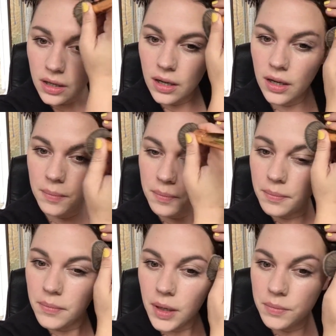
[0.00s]
but
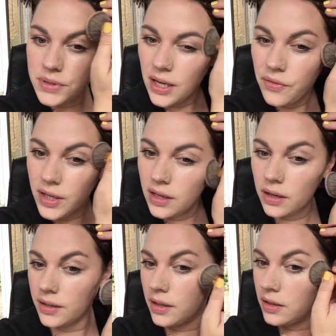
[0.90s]
I'm definitely
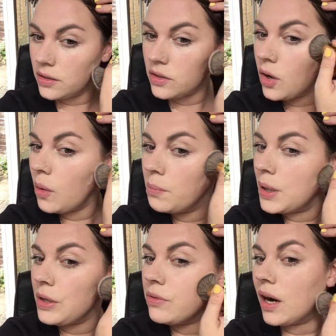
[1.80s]
like
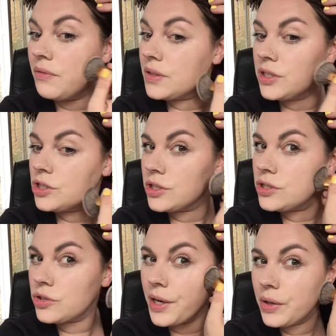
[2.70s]
combo rather than just
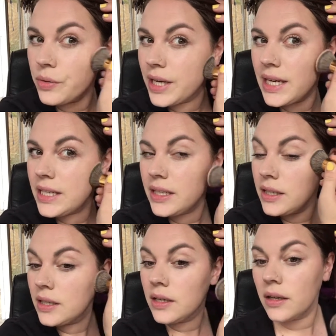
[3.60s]
straight oily.
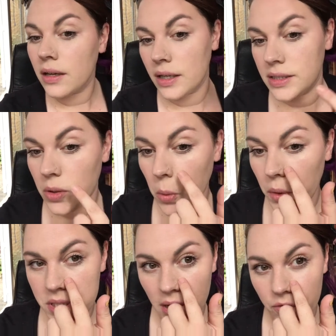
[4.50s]
Like, I
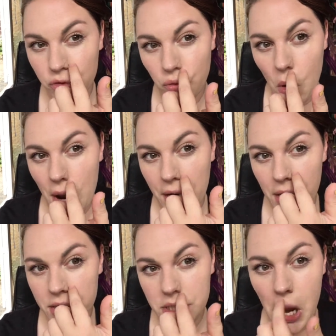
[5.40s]
always have
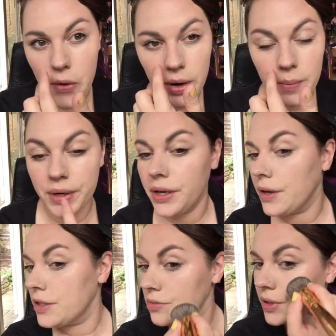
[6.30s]
dryness around my
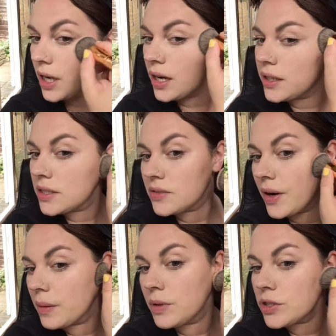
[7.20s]
nose regardless of
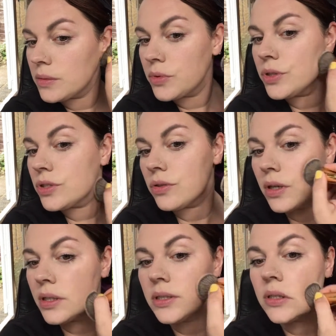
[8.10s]
how much I
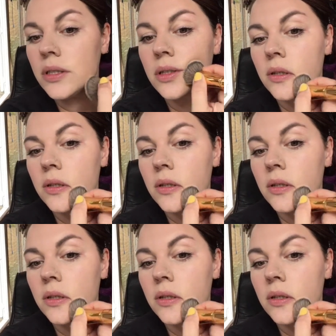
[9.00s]
moisturize.